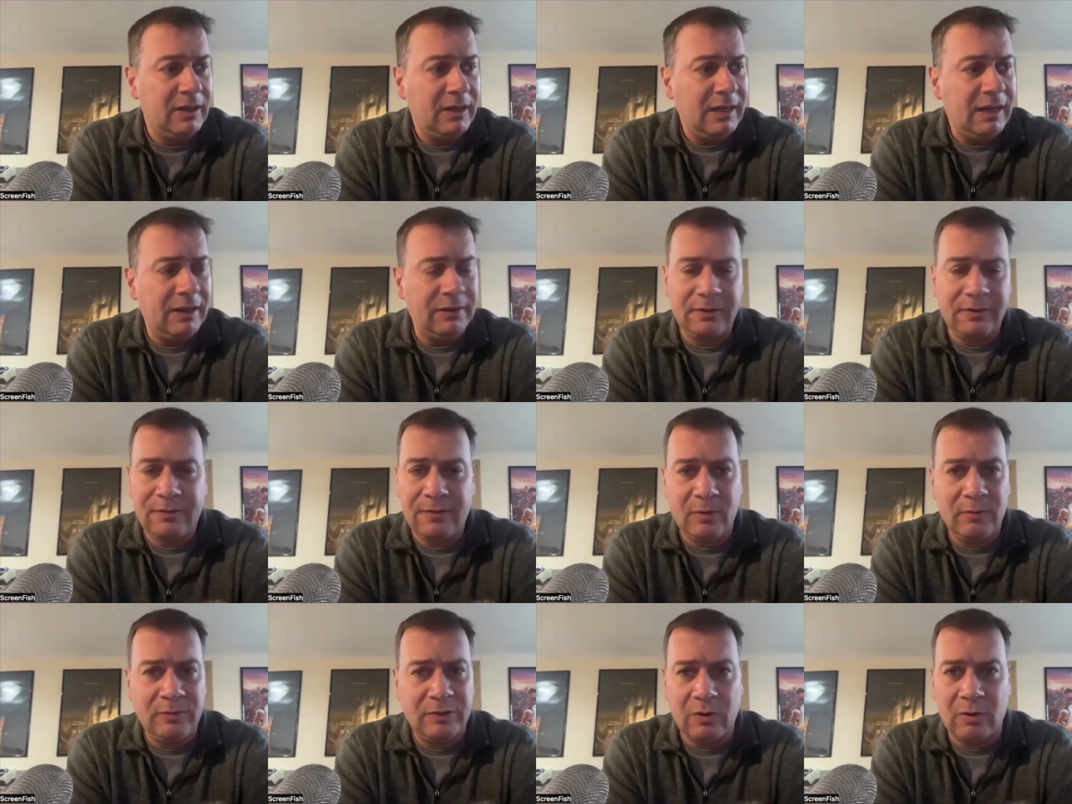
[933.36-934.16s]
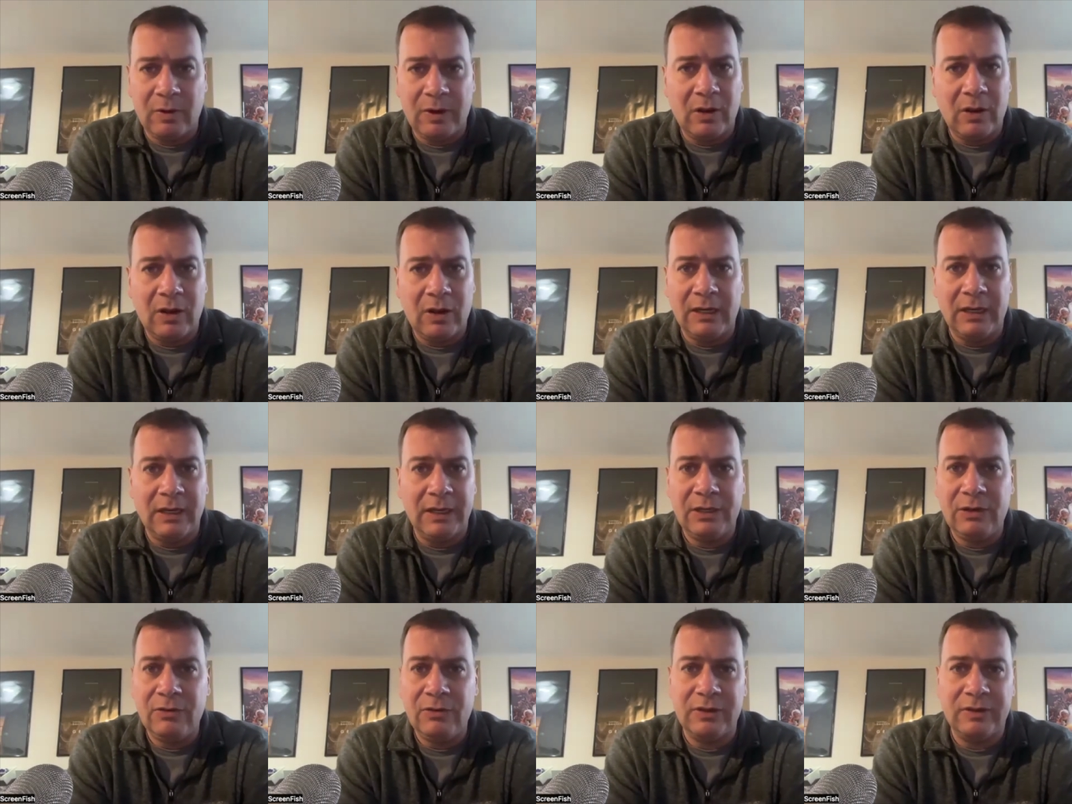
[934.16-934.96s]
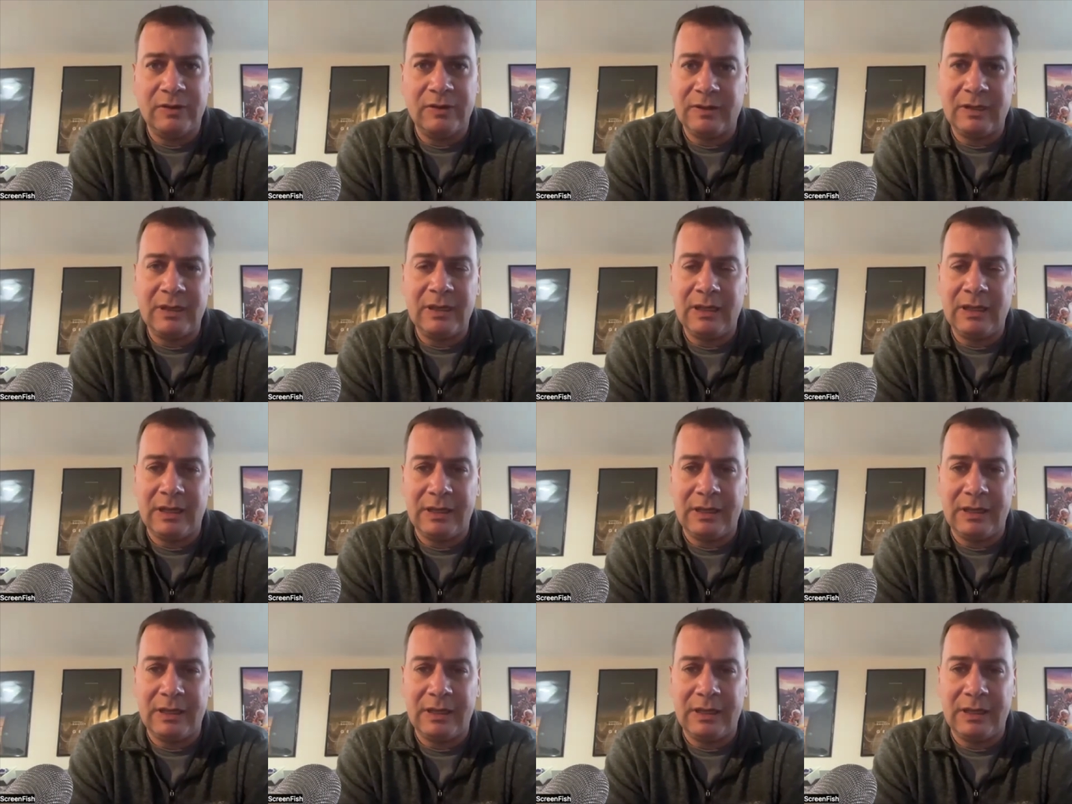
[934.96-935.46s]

as the film's going on, like you just see,